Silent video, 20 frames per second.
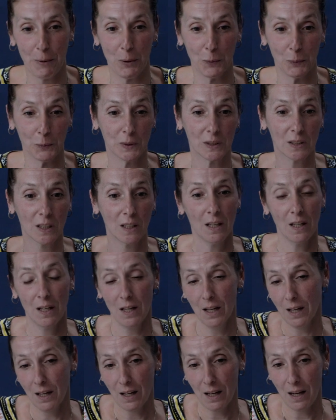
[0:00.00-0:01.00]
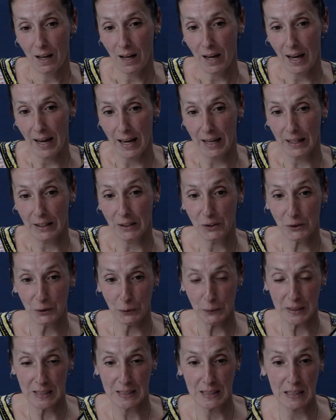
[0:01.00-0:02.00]
bones, and
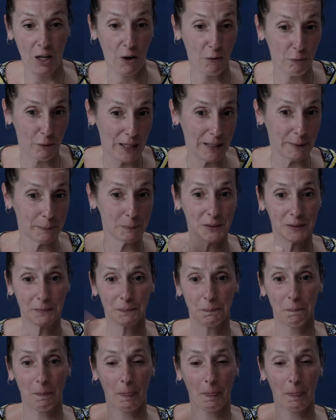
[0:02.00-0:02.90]
you could see her ribs.